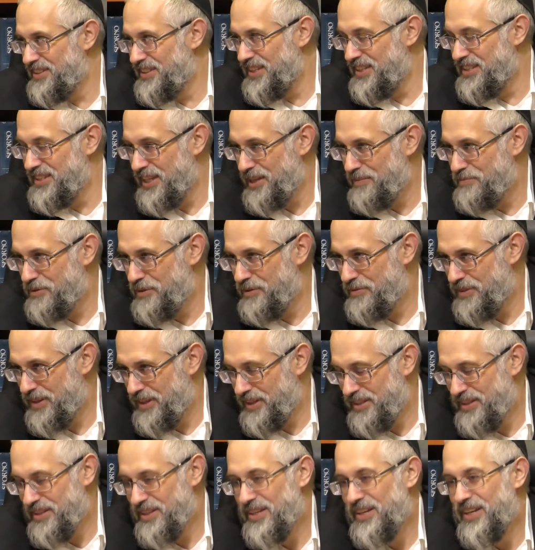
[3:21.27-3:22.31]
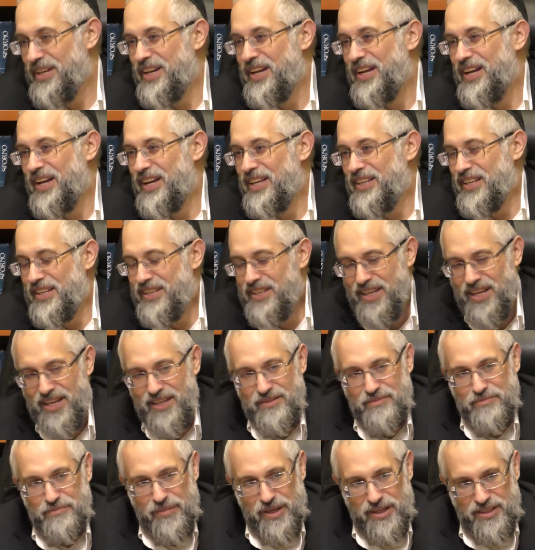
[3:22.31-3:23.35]
He's not perfect. And
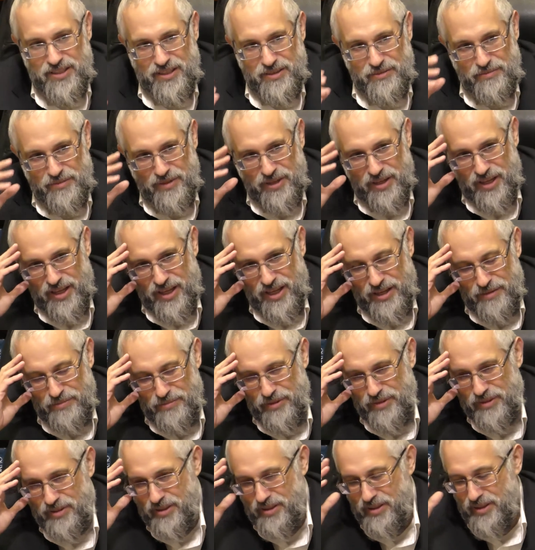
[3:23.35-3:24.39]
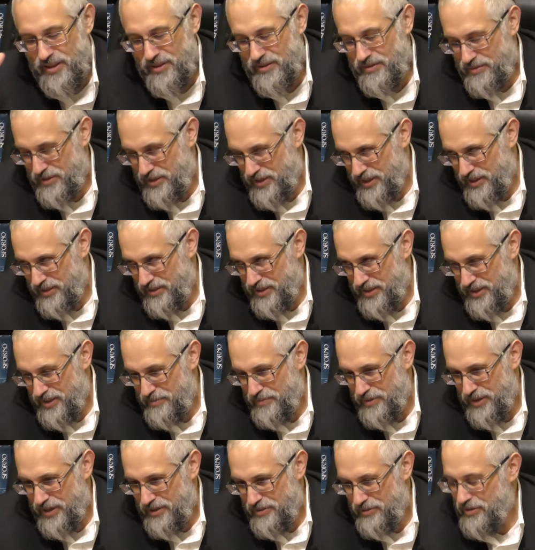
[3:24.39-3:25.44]
that makes him able to think clearly
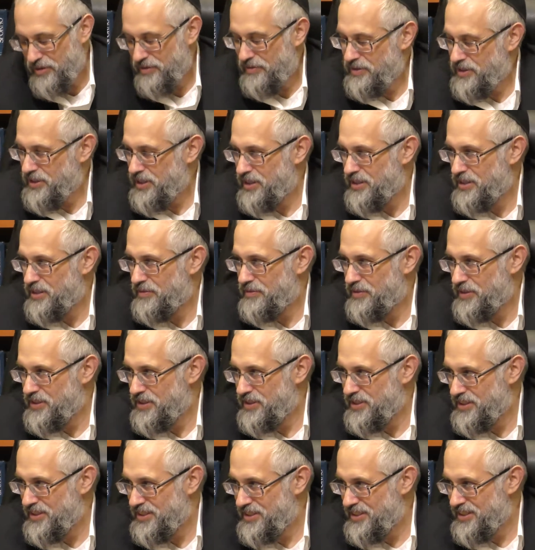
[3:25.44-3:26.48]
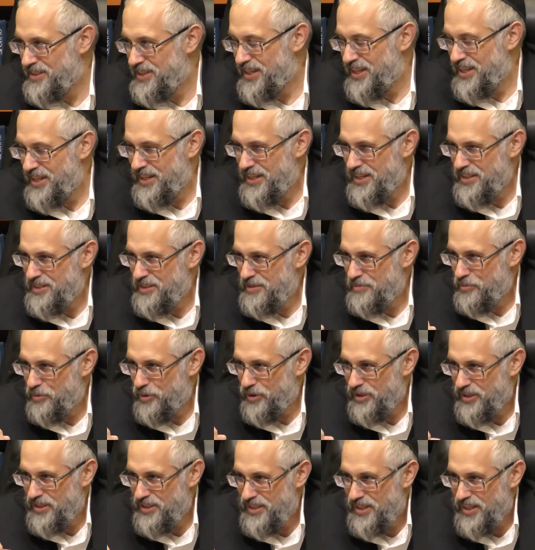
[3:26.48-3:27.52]
about all of his other deficiencies. It isn't the
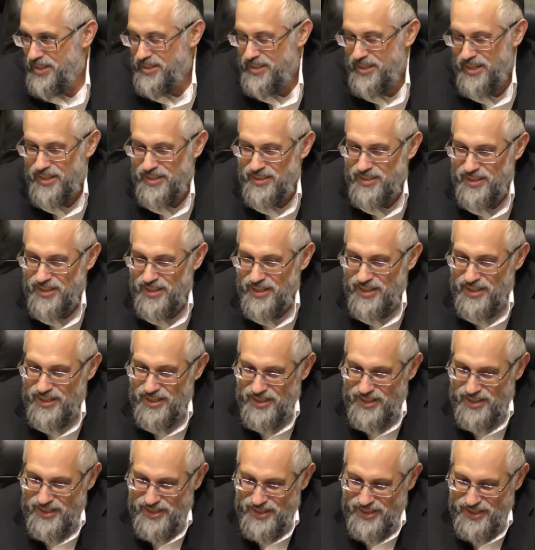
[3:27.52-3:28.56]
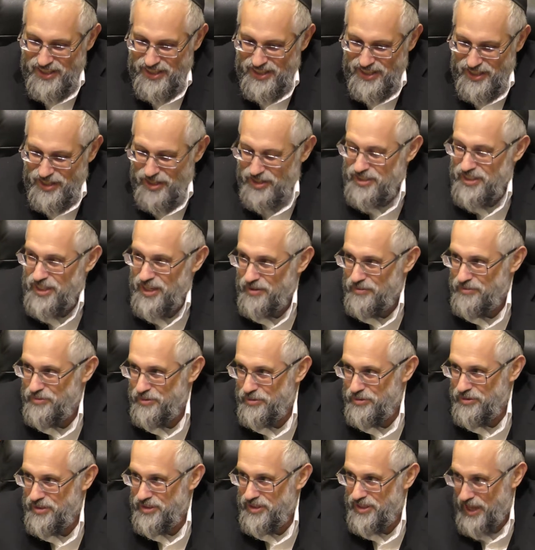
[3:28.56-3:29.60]
point to say that he doesn't have
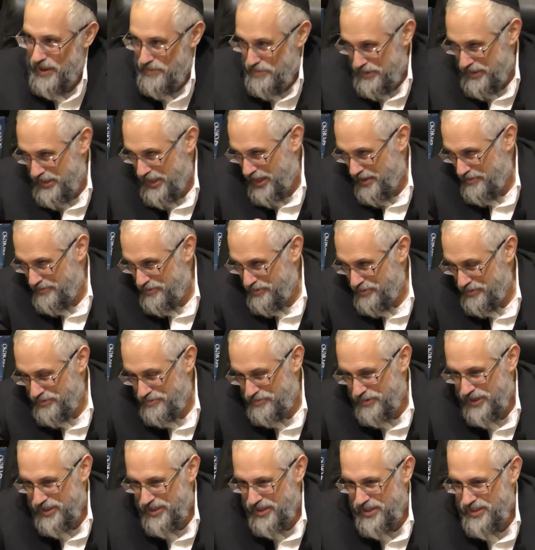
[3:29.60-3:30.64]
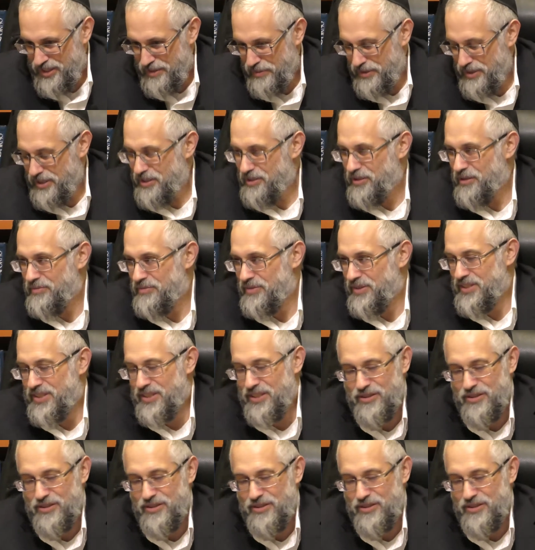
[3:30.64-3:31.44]
food. He happens to have food, but you see what the guf is.